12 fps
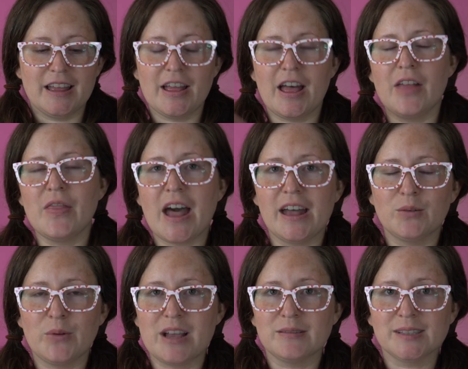and
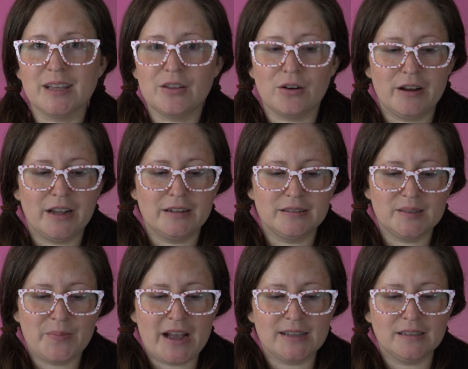then we have
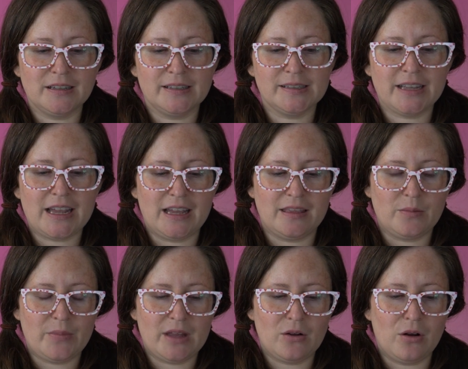Slytherin's Basilisk in
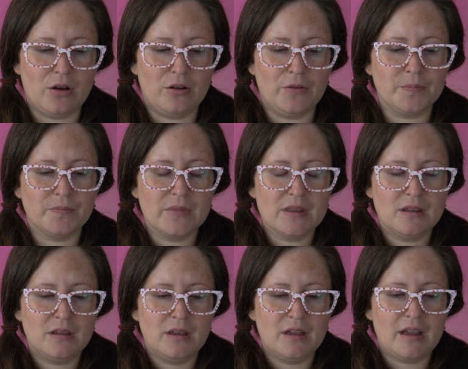the middle,
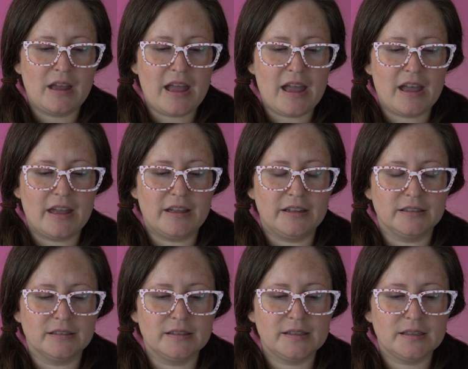
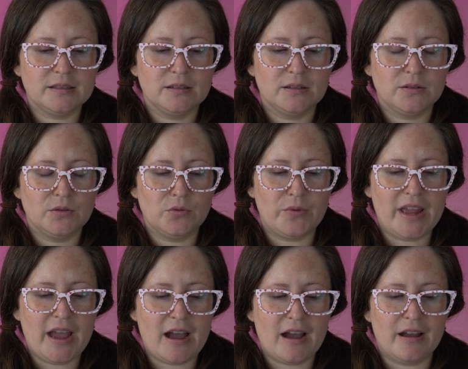and
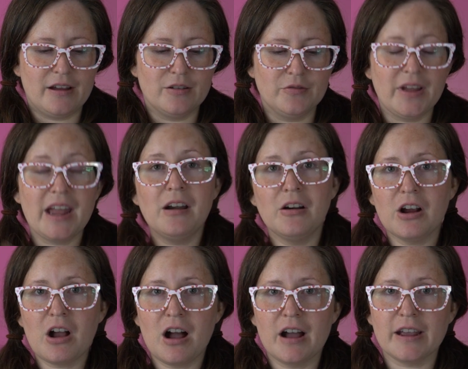we have
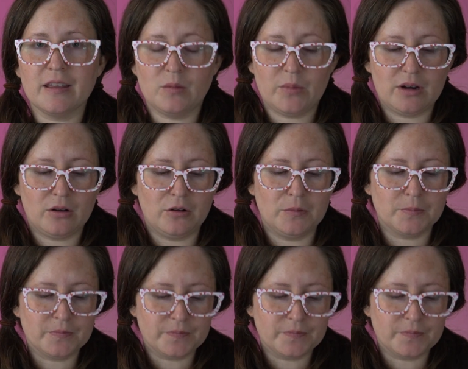Aragog in the middle,